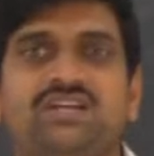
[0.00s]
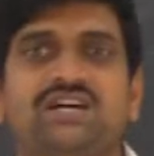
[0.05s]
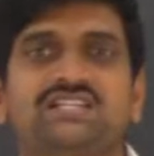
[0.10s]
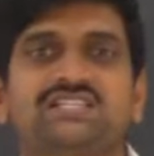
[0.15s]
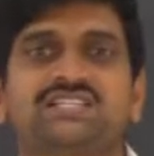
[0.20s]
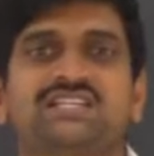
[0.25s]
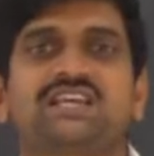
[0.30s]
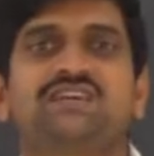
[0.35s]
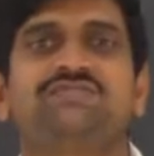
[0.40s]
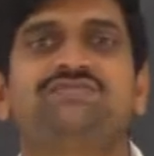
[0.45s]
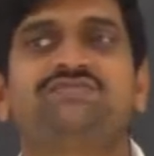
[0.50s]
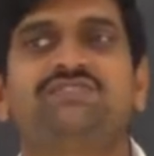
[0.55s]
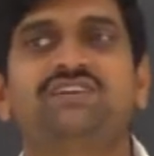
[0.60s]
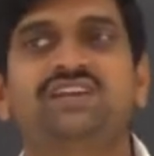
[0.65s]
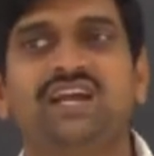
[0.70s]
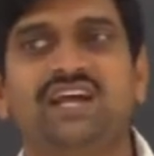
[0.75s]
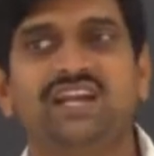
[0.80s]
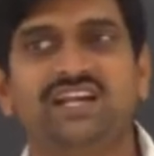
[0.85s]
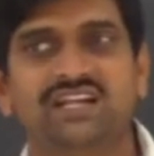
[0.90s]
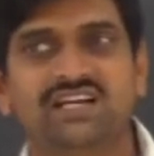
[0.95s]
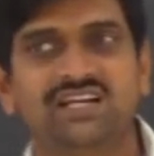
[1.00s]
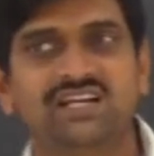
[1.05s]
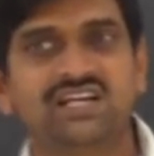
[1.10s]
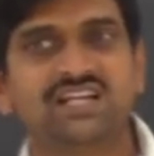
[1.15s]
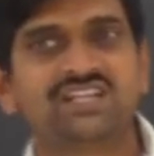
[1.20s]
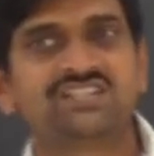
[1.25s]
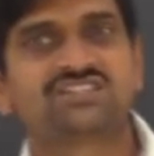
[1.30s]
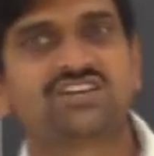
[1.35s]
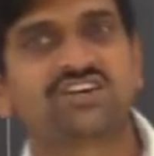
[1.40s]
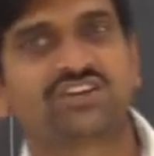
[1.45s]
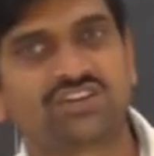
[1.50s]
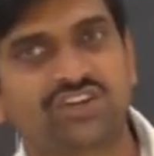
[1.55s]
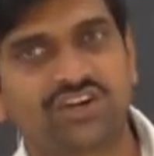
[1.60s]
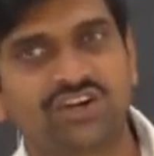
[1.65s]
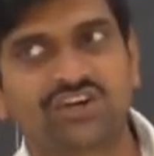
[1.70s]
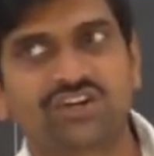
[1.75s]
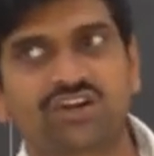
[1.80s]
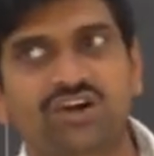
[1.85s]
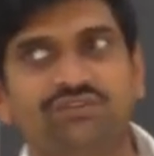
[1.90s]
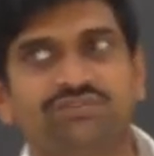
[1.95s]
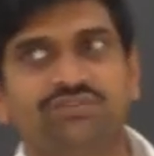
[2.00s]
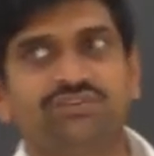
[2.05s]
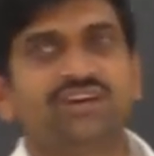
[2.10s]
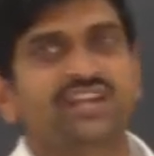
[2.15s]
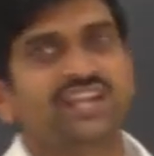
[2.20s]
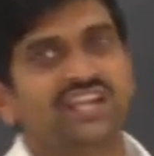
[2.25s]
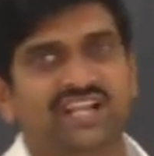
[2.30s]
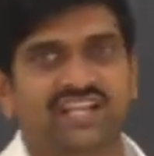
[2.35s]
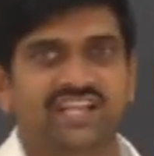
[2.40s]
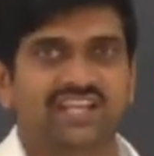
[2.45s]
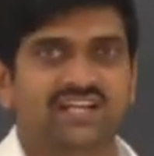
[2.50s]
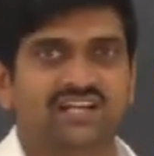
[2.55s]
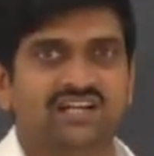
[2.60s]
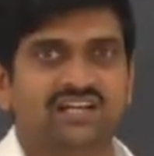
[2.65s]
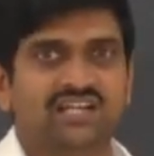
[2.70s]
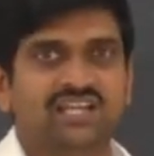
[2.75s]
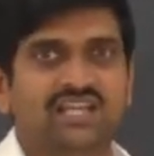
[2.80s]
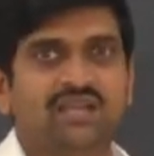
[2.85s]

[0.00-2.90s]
the safety and security of India.